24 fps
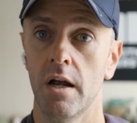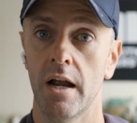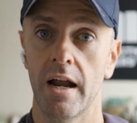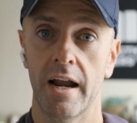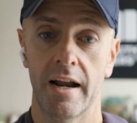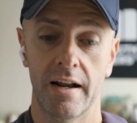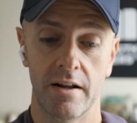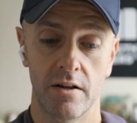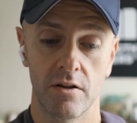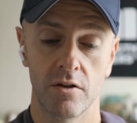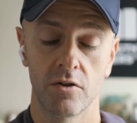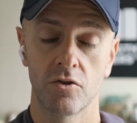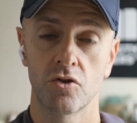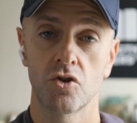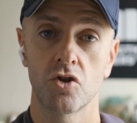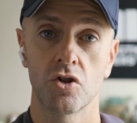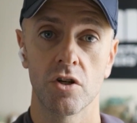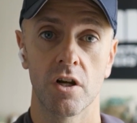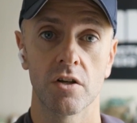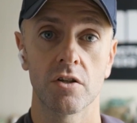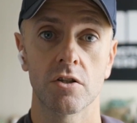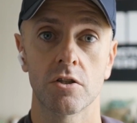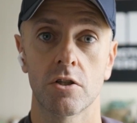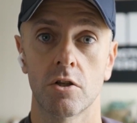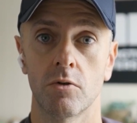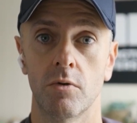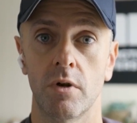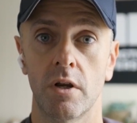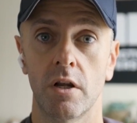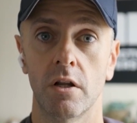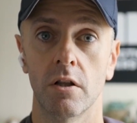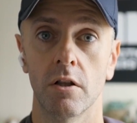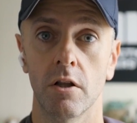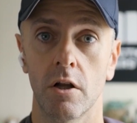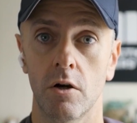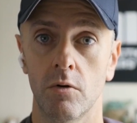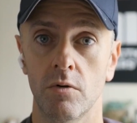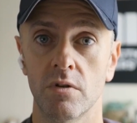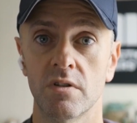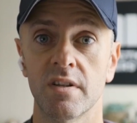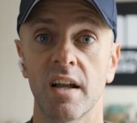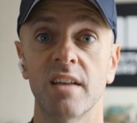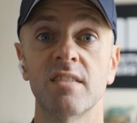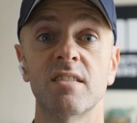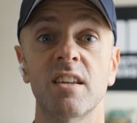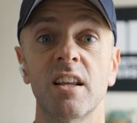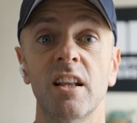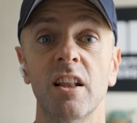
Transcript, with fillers: and just doing low intensity,